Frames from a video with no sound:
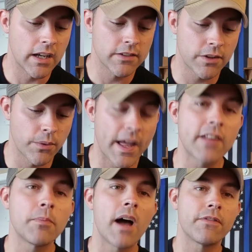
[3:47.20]
So
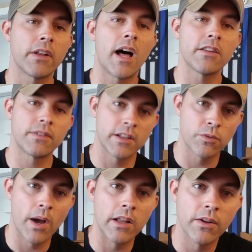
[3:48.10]
that's my philosophy, that's
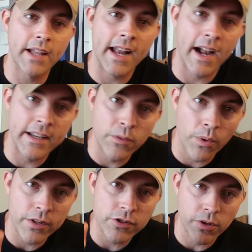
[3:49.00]
the way I look at it. I did
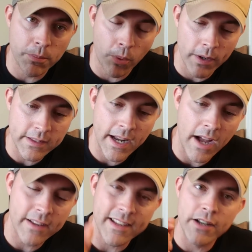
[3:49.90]
want to point that
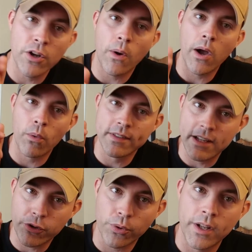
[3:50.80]
out because I know I always
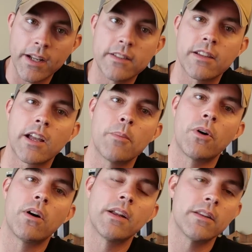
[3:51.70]
get critics that come
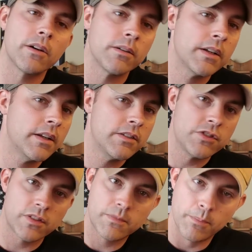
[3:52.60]
on and they'll
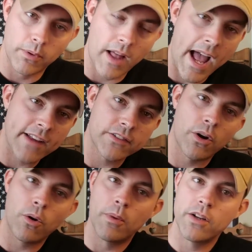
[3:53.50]
just blast a
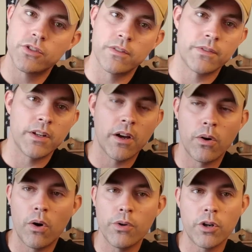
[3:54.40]
whole bunch of,
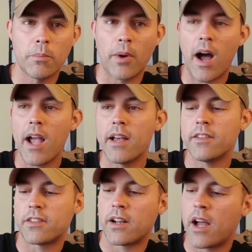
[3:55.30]
oh, you're
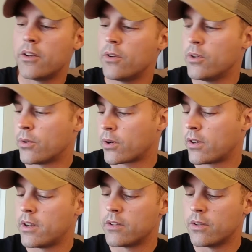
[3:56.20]
biased and I knew you were
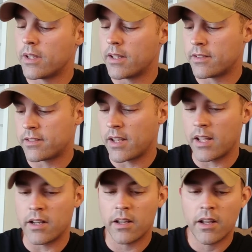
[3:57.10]
going to do this,
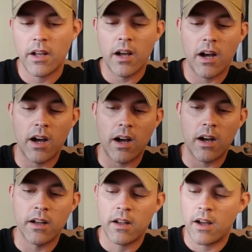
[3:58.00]
and
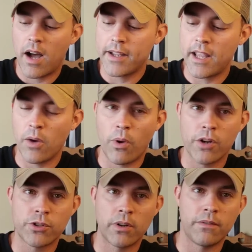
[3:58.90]
I can't
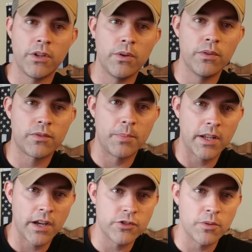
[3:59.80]
watch your reviews
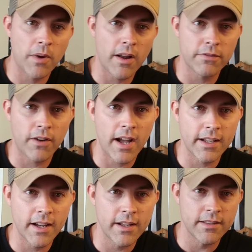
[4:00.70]
because you modify
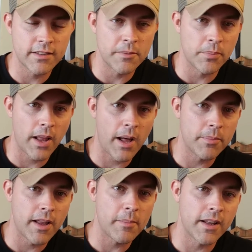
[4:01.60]
guns and blah,
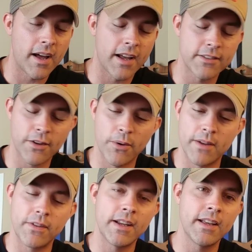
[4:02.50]
blah, blah. So
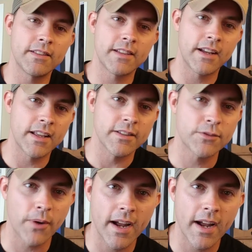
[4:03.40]
if it is, it is,